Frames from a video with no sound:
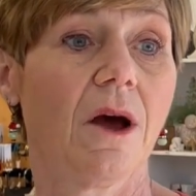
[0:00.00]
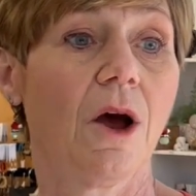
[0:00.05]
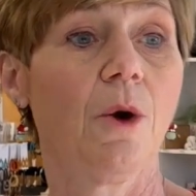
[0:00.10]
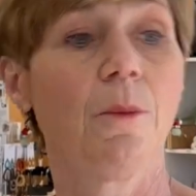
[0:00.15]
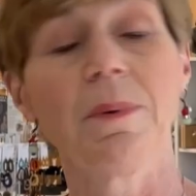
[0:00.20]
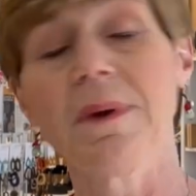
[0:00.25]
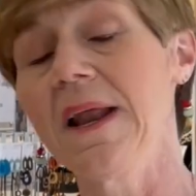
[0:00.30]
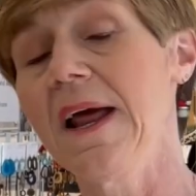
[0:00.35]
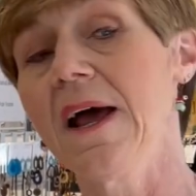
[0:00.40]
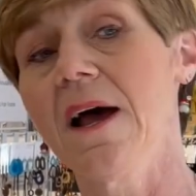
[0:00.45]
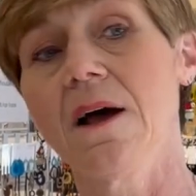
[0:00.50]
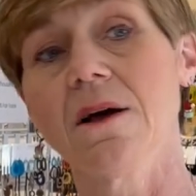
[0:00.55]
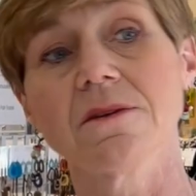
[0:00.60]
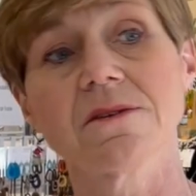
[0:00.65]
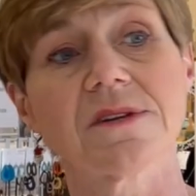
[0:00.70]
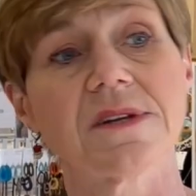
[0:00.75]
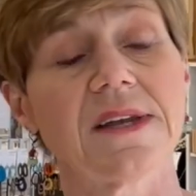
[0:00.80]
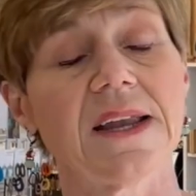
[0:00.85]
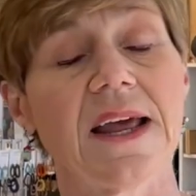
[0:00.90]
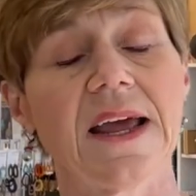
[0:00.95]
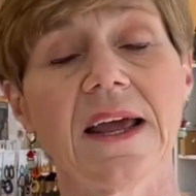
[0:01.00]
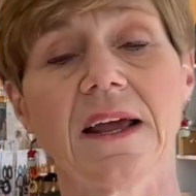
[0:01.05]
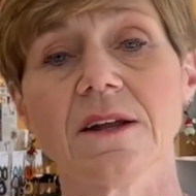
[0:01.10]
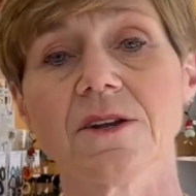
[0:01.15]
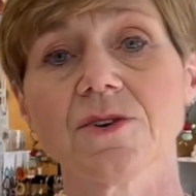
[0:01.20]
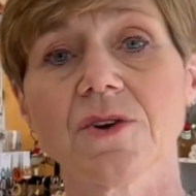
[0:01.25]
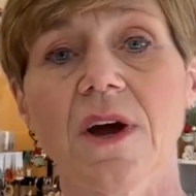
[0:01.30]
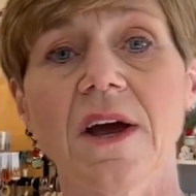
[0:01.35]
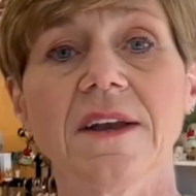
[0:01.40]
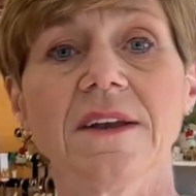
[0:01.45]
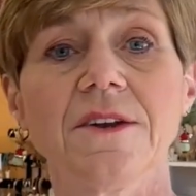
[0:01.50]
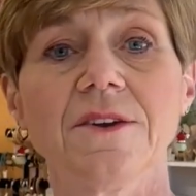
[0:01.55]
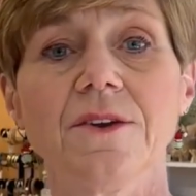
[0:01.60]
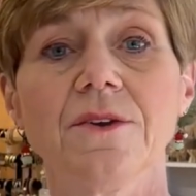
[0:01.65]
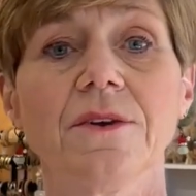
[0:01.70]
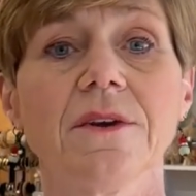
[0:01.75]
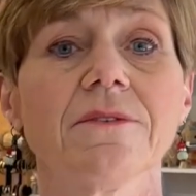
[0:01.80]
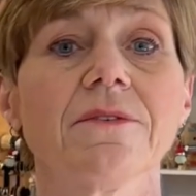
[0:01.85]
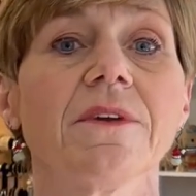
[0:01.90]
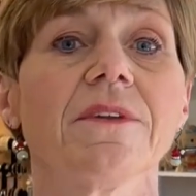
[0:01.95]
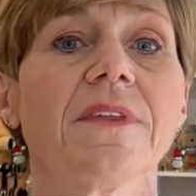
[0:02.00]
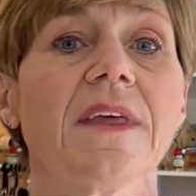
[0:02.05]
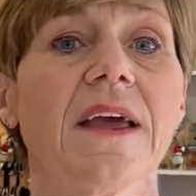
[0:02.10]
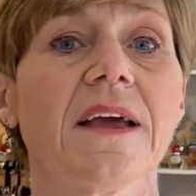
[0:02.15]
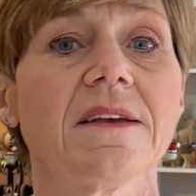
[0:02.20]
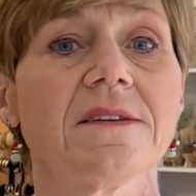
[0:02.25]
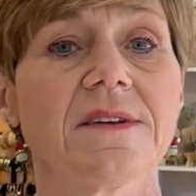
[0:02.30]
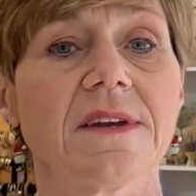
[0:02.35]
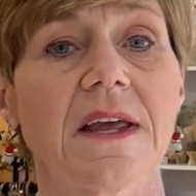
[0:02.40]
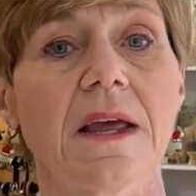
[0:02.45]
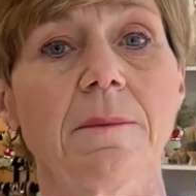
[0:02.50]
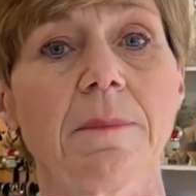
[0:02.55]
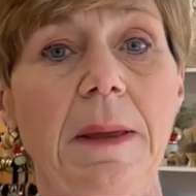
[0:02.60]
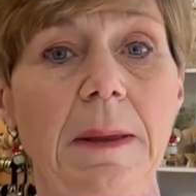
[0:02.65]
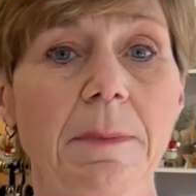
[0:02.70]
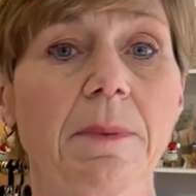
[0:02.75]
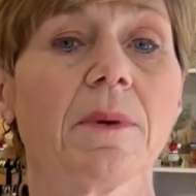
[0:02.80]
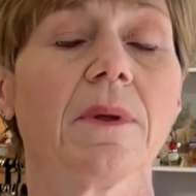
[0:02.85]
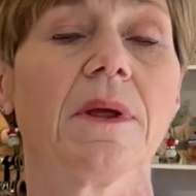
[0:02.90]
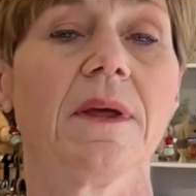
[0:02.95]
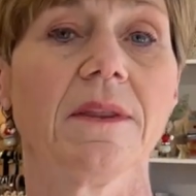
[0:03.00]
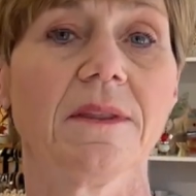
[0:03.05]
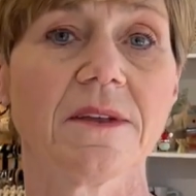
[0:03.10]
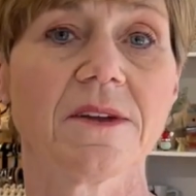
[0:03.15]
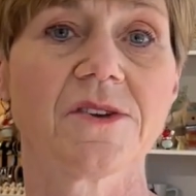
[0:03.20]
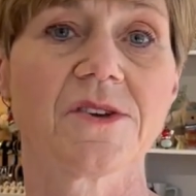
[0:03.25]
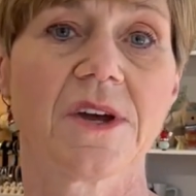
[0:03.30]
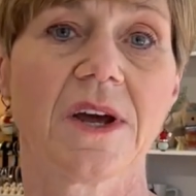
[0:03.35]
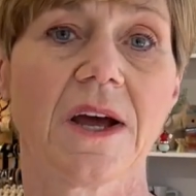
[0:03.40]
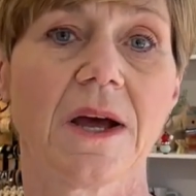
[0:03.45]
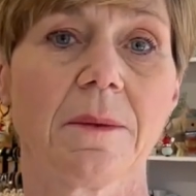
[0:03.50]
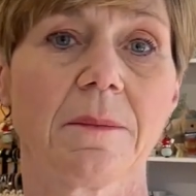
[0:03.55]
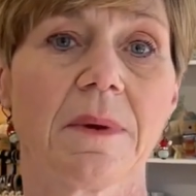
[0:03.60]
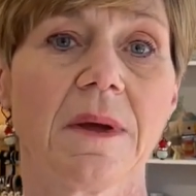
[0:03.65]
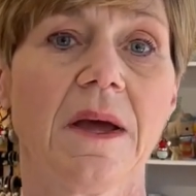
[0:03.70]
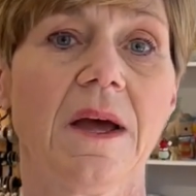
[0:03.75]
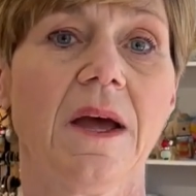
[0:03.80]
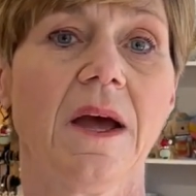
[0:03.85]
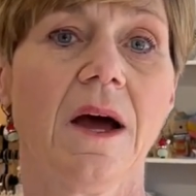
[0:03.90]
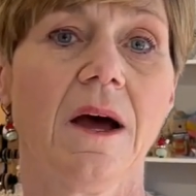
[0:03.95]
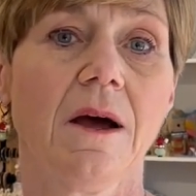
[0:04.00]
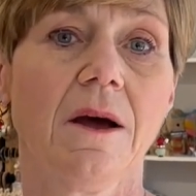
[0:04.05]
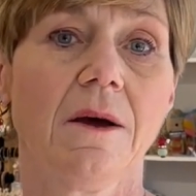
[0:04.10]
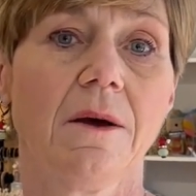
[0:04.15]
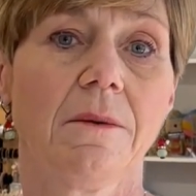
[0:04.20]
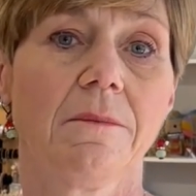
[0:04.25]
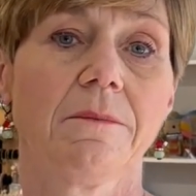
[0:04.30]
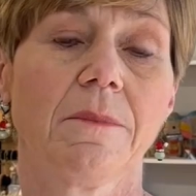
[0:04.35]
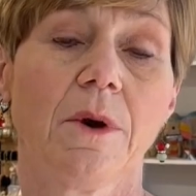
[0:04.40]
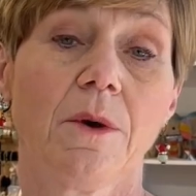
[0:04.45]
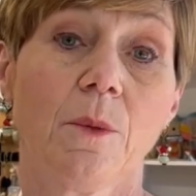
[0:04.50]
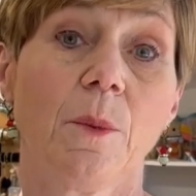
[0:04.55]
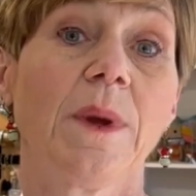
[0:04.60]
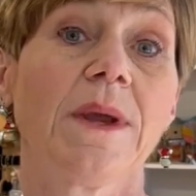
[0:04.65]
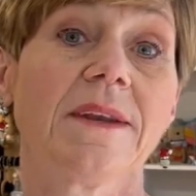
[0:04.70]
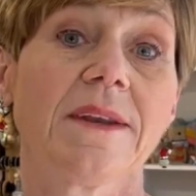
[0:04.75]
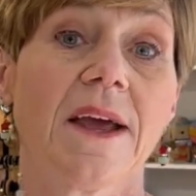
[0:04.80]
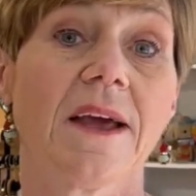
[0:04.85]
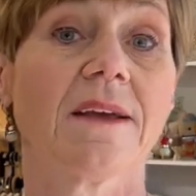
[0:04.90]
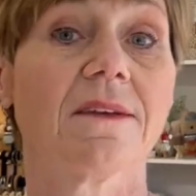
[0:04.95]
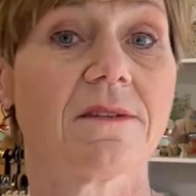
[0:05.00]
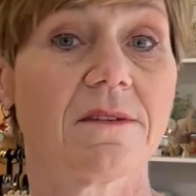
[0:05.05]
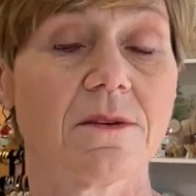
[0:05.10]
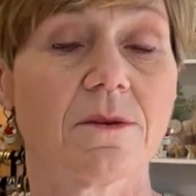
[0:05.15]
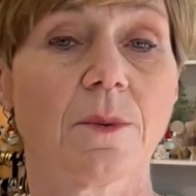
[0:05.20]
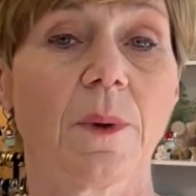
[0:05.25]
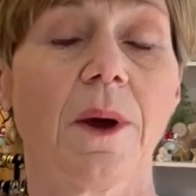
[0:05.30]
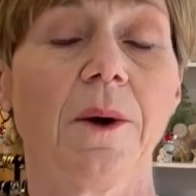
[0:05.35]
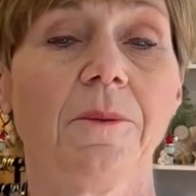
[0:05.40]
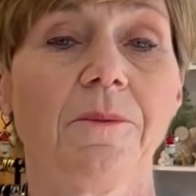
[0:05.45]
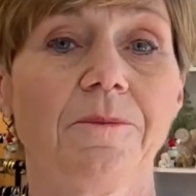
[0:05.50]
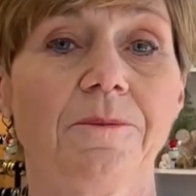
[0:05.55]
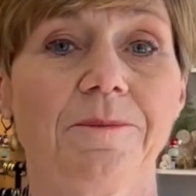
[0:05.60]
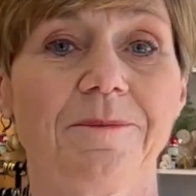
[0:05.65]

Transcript: open house today and trying to do different things to get people in the shop um, on weekdays as well